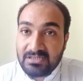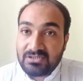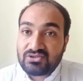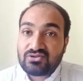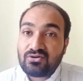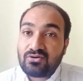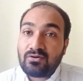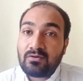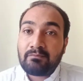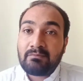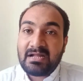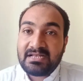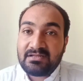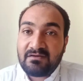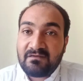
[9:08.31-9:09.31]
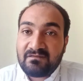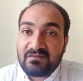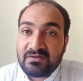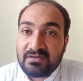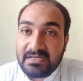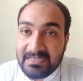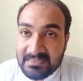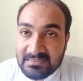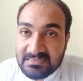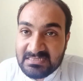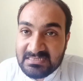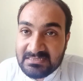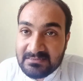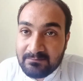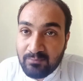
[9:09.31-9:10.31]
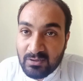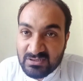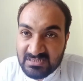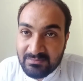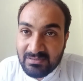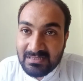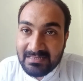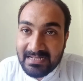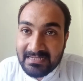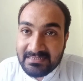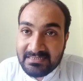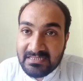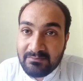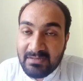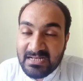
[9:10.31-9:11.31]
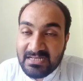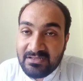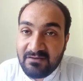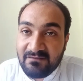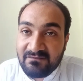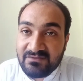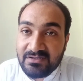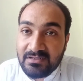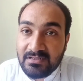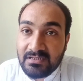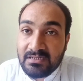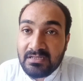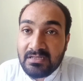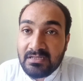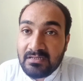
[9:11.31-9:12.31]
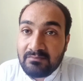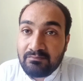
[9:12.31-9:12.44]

So it is possible that many of the